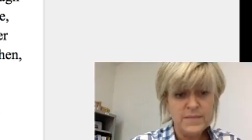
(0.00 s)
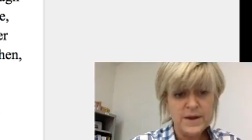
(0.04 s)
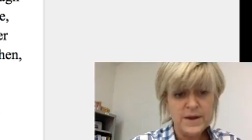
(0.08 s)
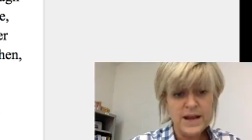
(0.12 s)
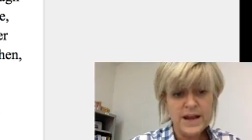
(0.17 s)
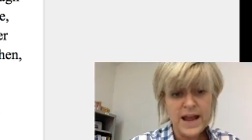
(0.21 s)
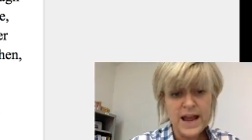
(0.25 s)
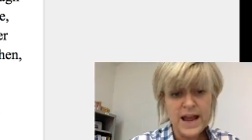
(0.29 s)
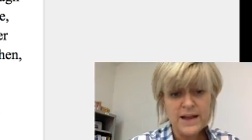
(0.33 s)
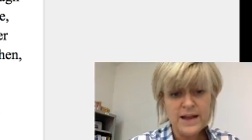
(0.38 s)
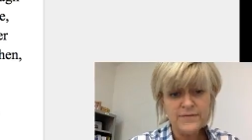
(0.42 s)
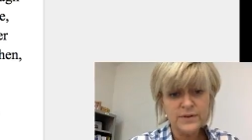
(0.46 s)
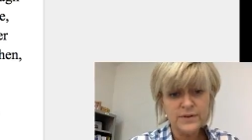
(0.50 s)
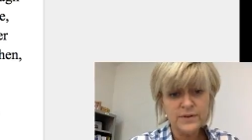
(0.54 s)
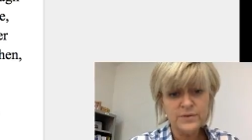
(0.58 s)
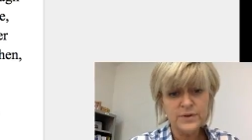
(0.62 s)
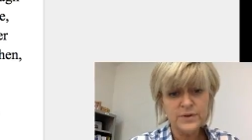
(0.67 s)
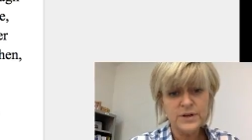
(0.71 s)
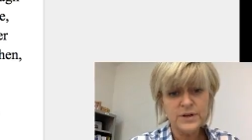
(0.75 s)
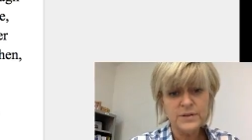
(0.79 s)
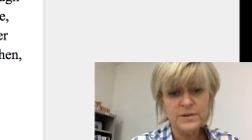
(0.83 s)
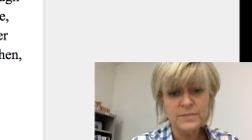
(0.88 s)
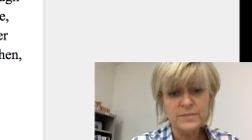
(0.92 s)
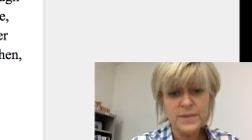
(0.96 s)
my hat flew
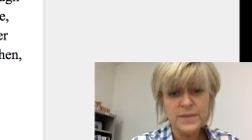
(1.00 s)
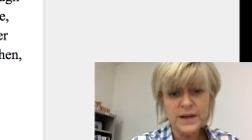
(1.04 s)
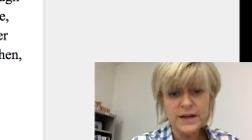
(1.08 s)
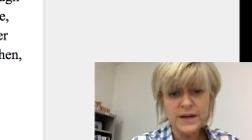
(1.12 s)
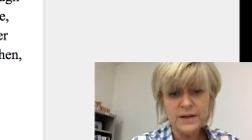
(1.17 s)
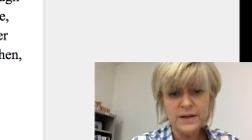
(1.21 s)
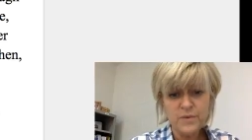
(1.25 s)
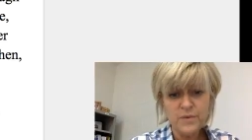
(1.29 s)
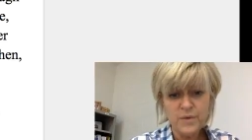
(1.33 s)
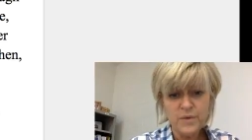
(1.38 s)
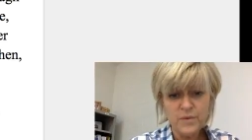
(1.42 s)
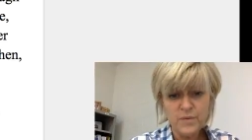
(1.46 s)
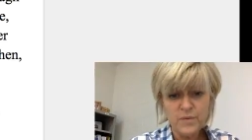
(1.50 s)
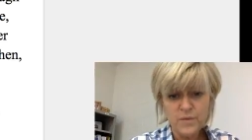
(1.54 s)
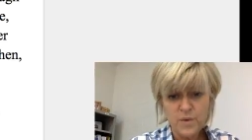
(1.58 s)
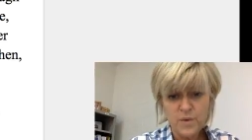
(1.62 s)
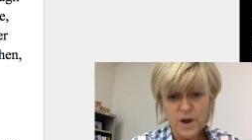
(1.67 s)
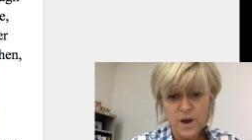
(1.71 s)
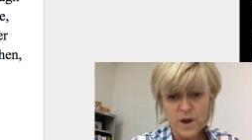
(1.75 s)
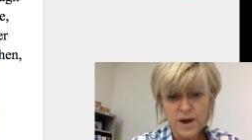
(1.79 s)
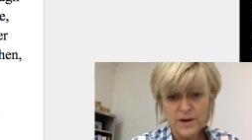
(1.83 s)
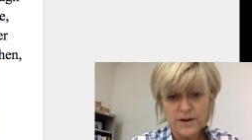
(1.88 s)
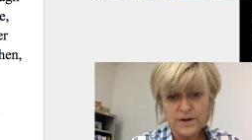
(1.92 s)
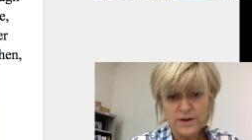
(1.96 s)
into the muddy
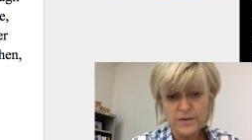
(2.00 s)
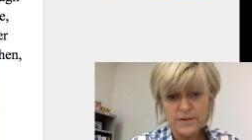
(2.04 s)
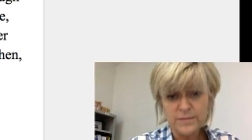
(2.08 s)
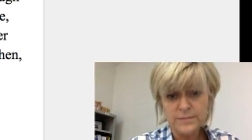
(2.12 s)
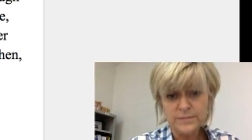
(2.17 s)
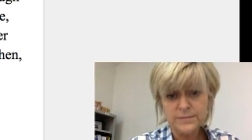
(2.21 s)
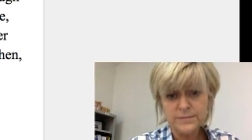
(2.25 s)
water.